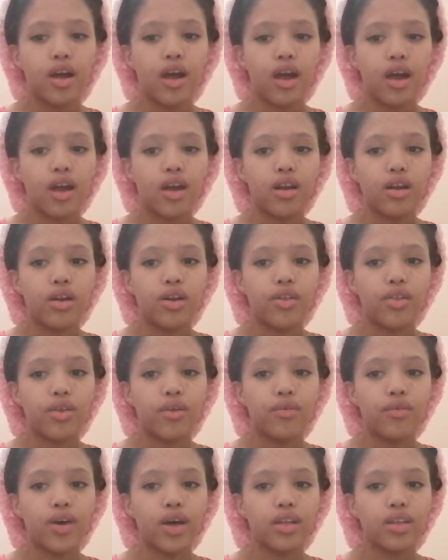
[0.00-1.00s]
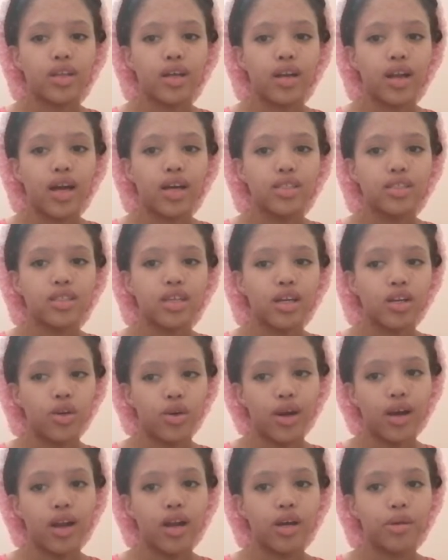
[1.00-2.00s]
And the fact that I say, no,
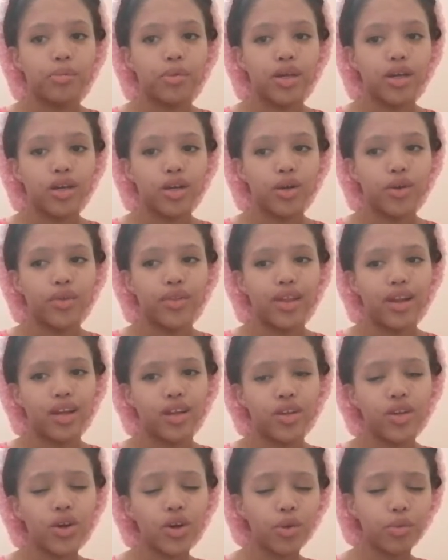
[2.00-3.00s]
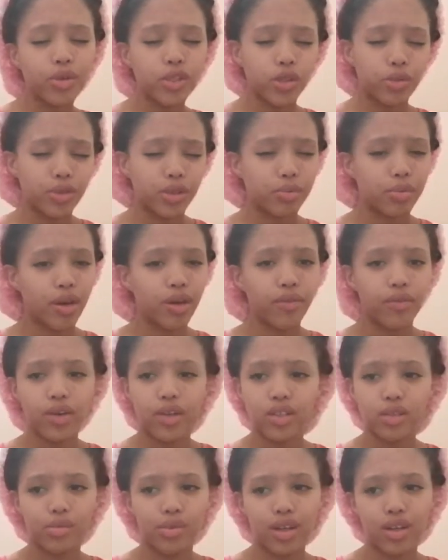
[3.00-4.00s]
I like being alone, they're like, no, but you must make
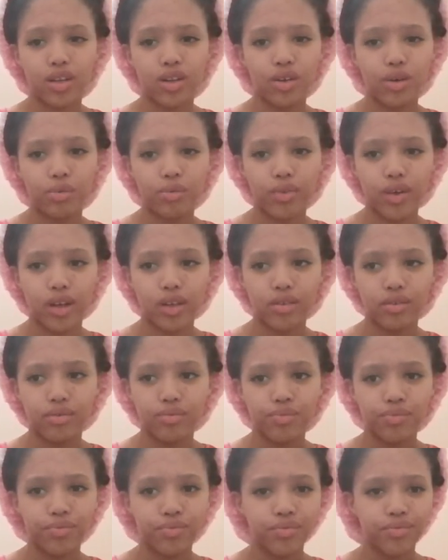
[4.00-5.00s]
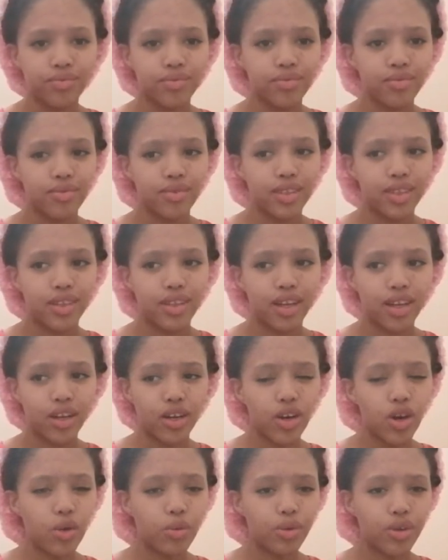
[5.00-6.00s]
friends. I'm like, no, I'm fine. They're like,
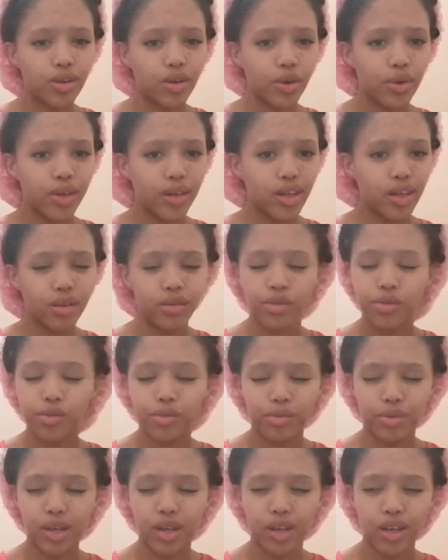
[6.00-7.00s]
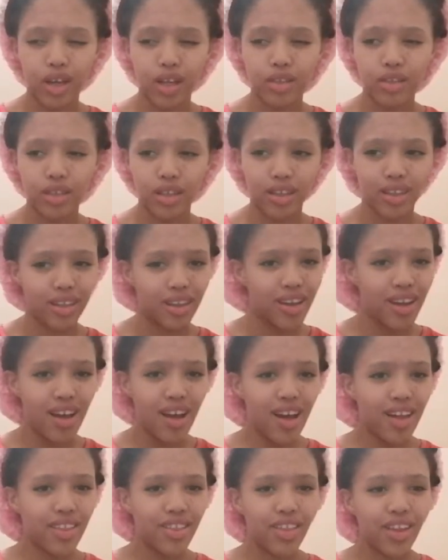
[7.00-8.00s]
no, but no one can. I'm like, else.
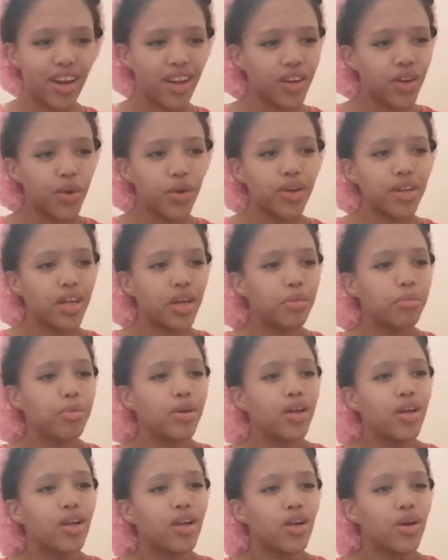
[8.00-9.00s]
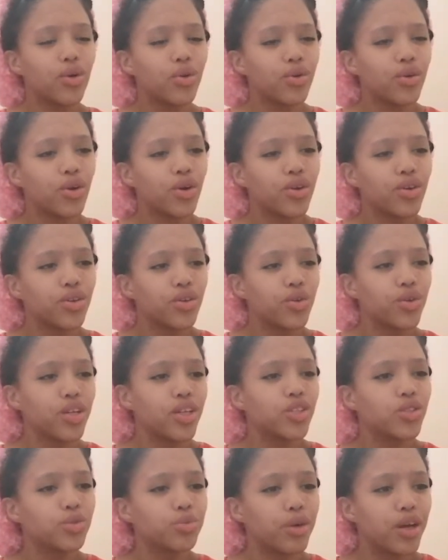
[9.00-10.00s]
They're like, no one can be alone. You
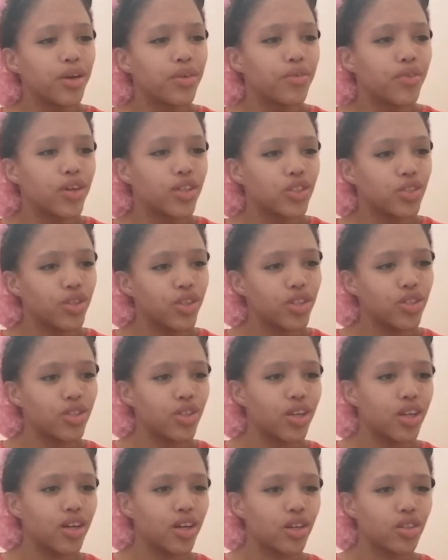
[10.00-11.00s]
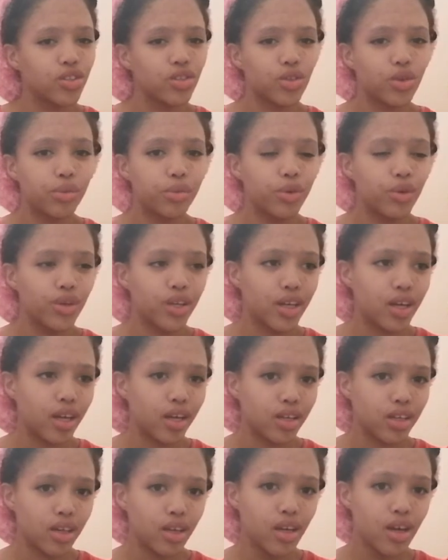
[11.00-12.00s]
need to make friends. You need to learn how to
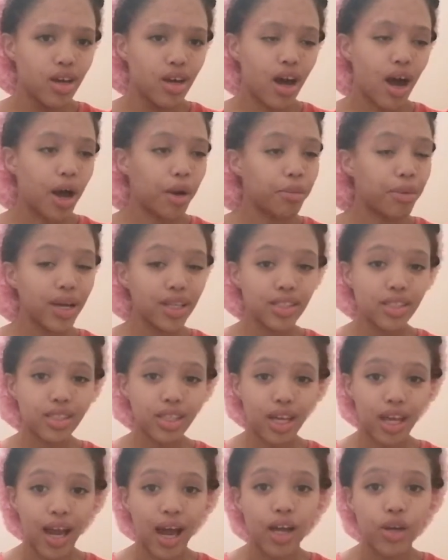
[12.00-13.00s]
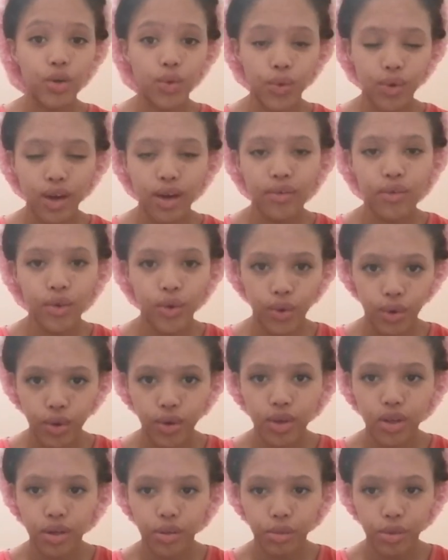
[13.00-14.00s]
communicate. I must say I do have
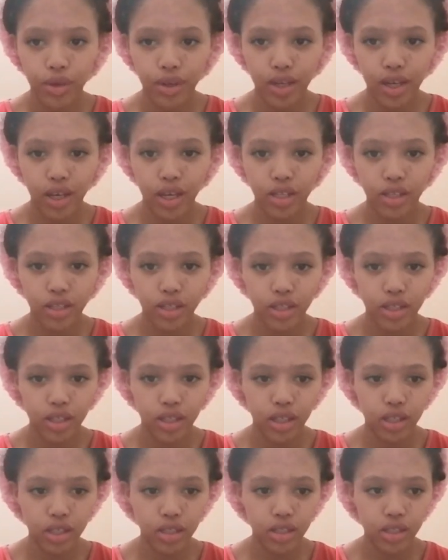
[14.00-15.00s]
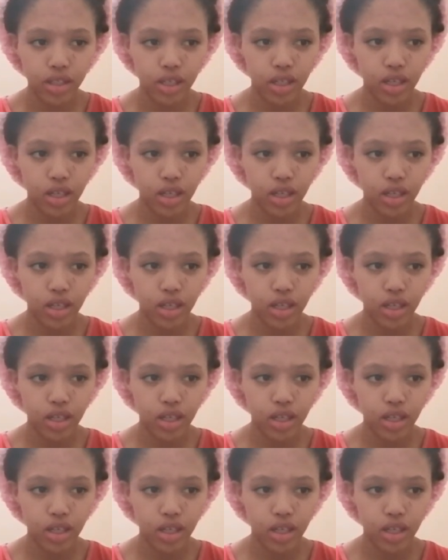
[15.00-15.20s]
good communication skills,